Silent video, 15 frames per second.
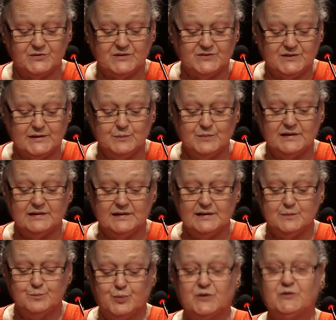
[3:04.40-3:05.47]
seemingly
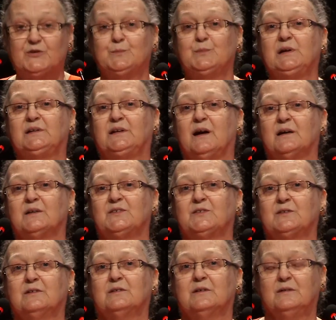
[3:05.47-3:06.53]
impossible task